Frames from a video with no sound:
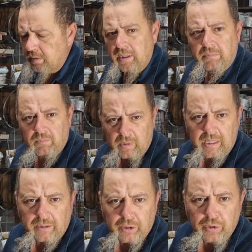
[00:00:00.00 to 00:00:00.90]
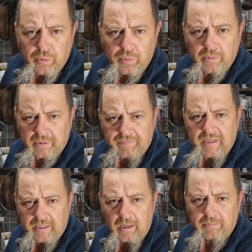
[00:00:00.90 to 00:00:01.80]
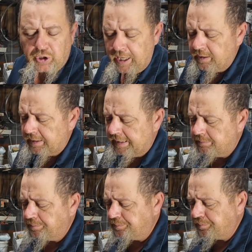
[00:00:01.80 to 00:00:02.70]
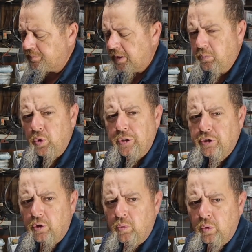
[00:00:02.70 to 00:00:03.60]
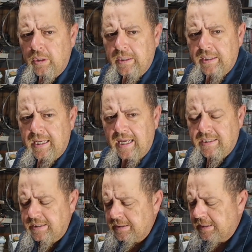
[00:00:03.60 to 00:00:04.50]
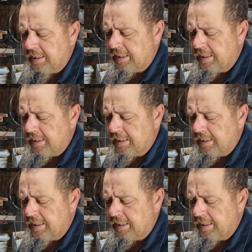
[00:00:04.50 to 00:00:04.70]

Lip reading: that he can do, if he can help the channel out, he would. So guys,